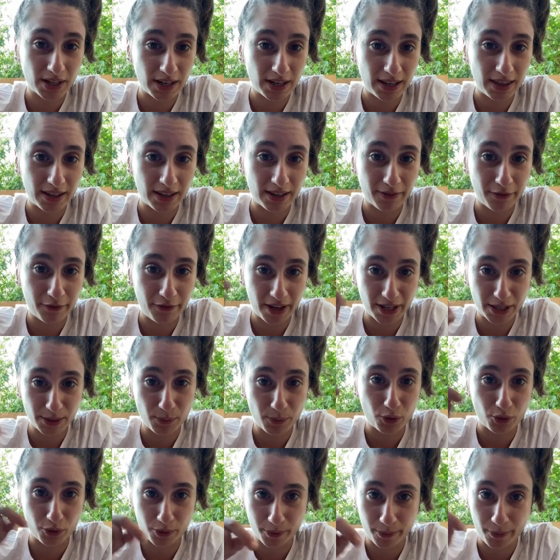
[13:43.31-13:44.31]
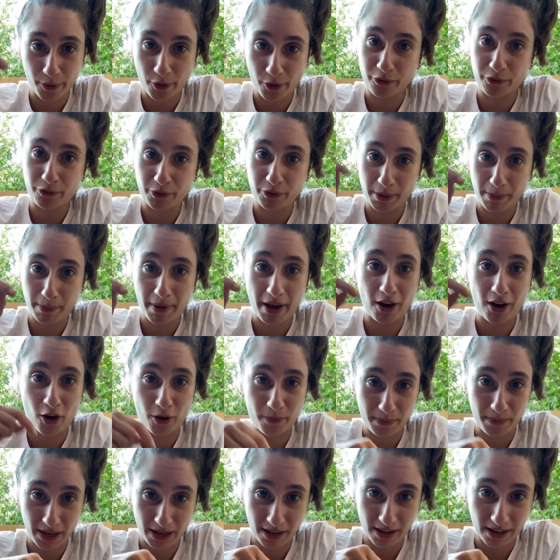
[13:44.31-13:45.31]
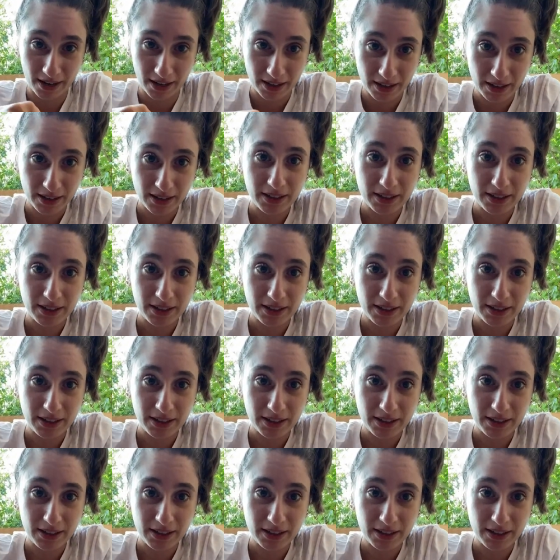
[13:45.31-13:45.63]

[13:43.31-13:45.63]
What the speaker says: in the Facebook group of Repat Armenia,